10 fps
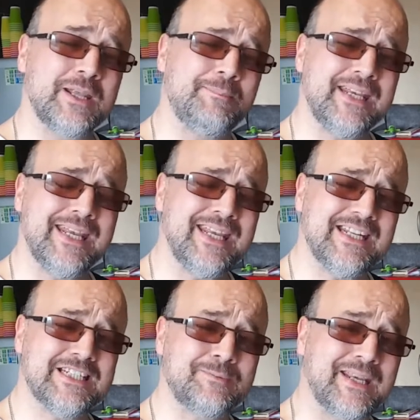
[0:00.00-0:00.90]
be
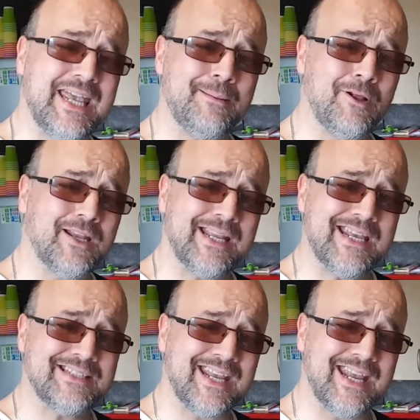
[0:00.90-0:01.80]
eating spaghetti
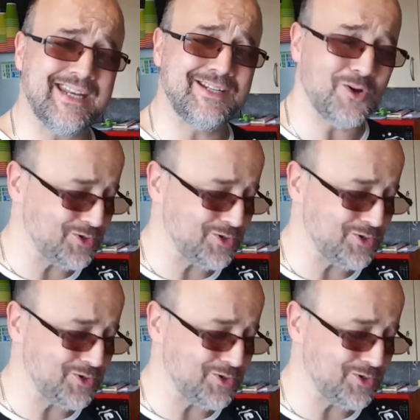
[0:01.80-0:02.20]
bolognese in no